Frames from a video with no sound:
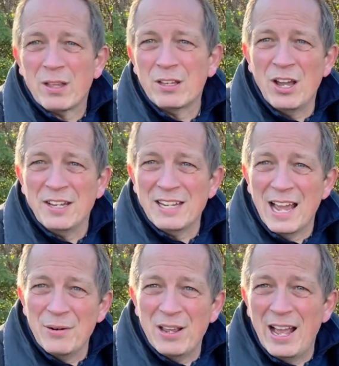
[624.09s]
cutting
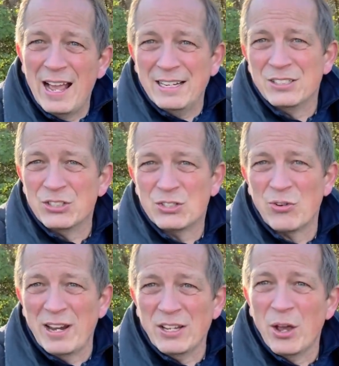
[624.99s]
down and
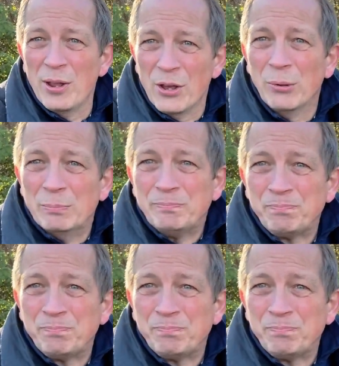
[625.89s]
shredding going on.